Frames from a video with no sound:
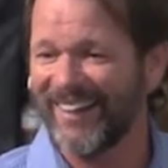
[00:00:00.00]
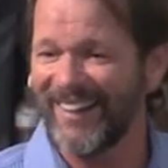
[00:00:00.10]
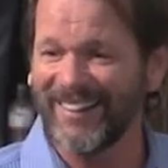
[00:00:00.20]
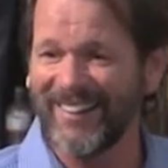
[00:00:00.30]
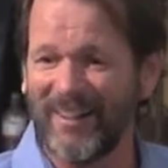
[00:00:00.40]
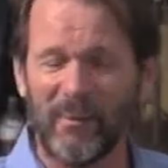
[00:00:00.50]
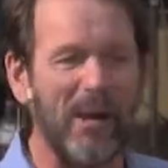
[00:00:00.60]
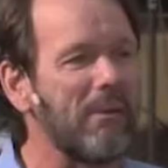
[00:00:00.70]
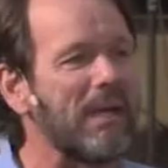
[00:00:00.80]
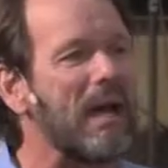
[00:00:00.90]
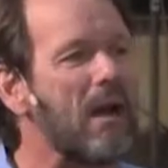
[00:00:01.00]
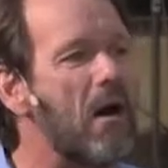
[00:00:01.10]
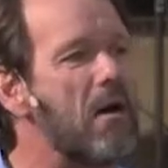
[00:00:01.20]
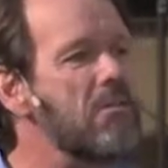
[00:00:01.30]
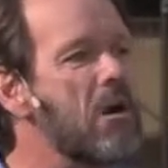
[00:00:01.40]
Well, we got to
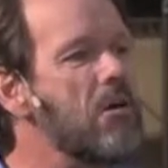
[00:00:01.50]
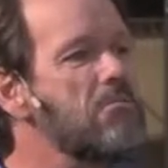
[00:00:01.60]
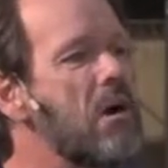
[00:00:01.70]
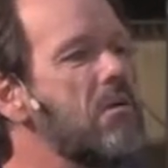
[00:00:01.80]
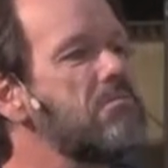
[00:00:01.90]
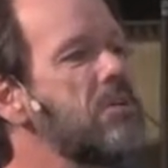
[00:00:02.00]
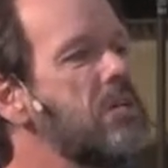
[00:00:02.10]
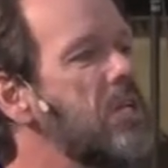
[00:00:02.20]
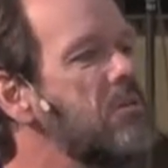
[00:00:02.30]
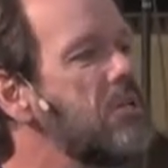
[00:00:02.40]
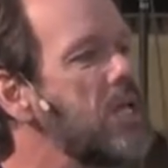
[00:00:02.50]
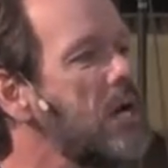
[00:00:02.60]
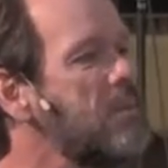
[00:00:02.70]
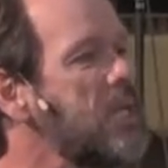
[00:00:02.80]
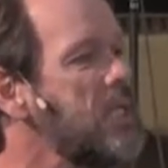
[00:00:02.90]
all know what we're doing. I
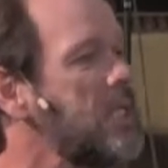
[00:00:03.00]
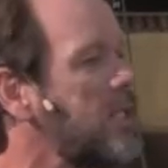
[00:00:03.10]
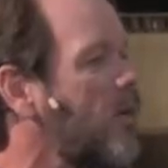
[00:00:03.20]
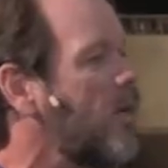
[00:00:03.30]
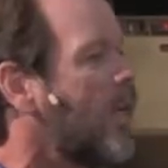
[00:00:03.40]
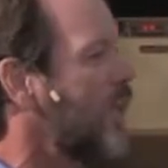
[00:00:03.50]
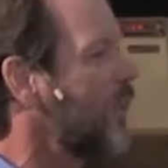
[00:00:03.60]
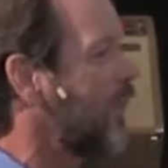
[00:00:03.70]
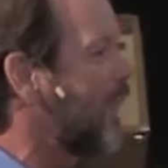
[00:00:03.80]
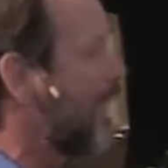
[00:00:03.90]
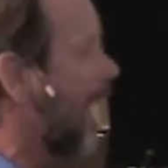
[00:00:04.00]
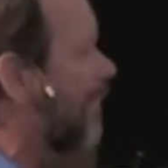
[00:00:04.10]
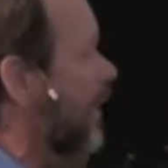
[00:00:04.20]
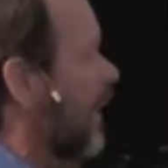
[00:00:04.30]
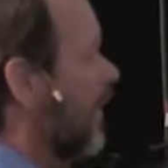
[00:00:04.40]
mean, you know, you're going to have to